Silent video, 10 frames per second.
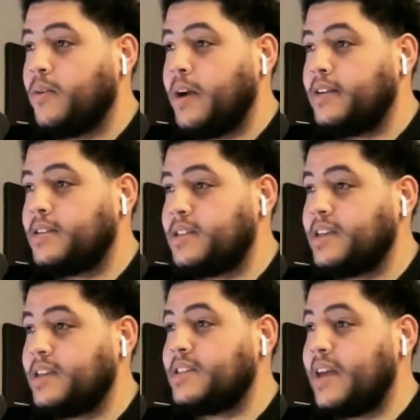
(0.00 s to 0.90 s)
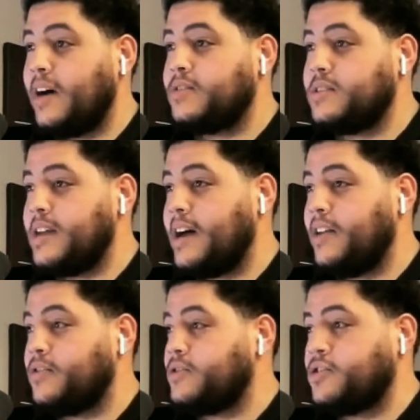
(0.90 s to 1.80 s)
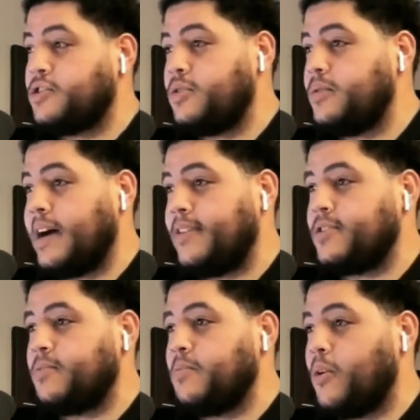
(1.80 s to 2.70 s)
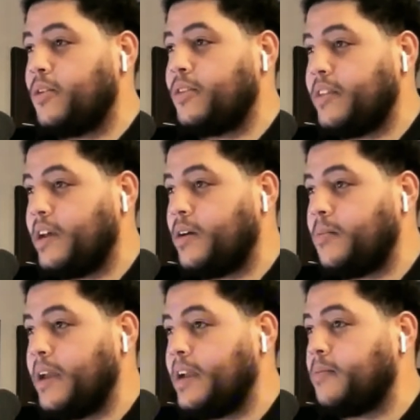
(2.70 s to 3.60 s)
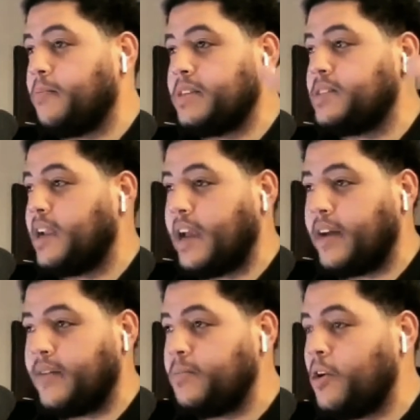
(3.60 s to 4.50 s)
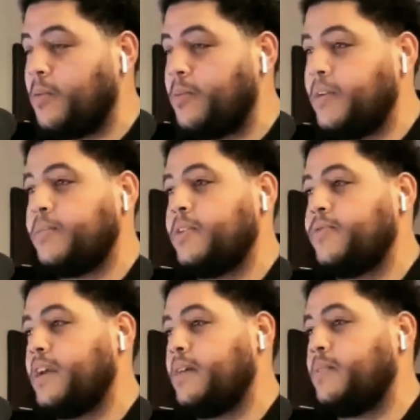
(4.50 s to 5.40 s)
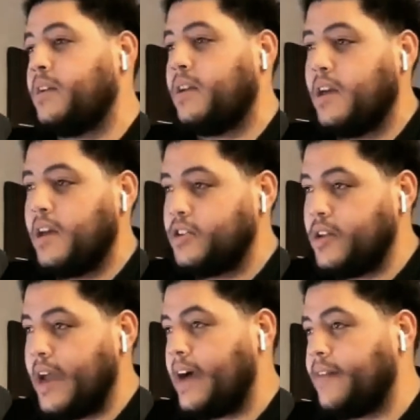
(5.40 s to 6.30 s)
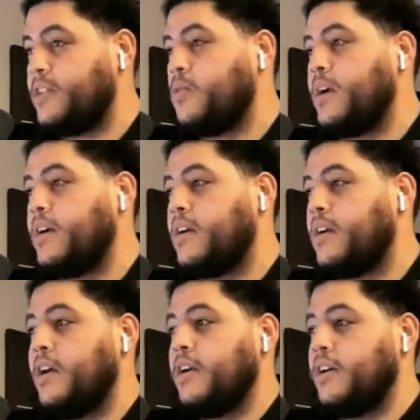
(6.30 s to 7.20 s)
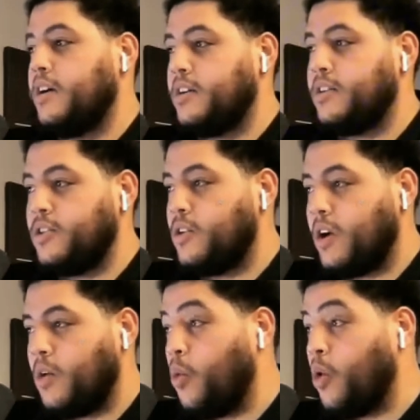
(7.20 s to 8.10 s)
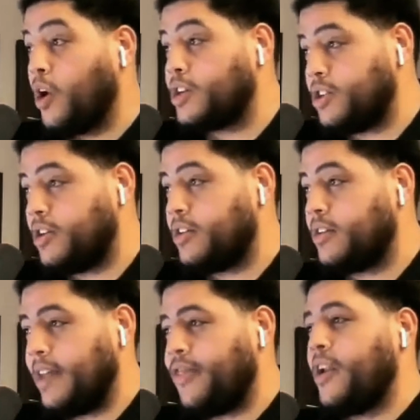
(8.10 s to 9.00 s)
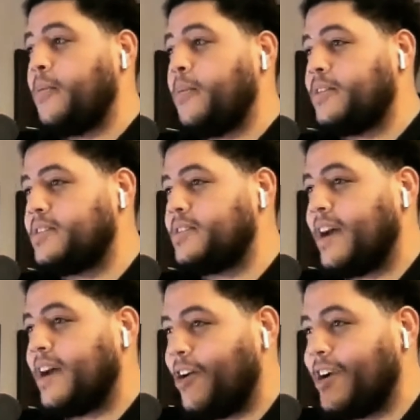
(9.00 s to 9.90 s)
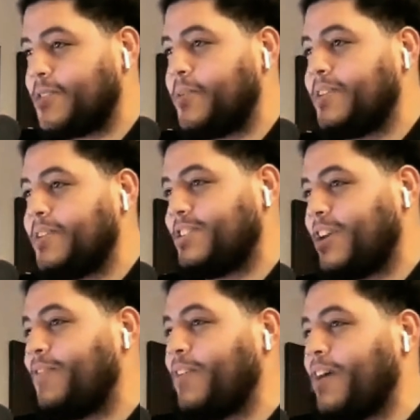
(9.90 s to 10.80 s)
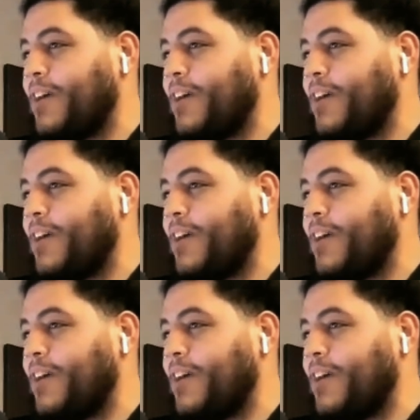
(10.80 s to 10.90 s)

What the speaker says: right? $6,000 is 2,000 more than they'll make, missing every moment from their family, having to wear, a work shirt. I thought about this, how long it's been since I've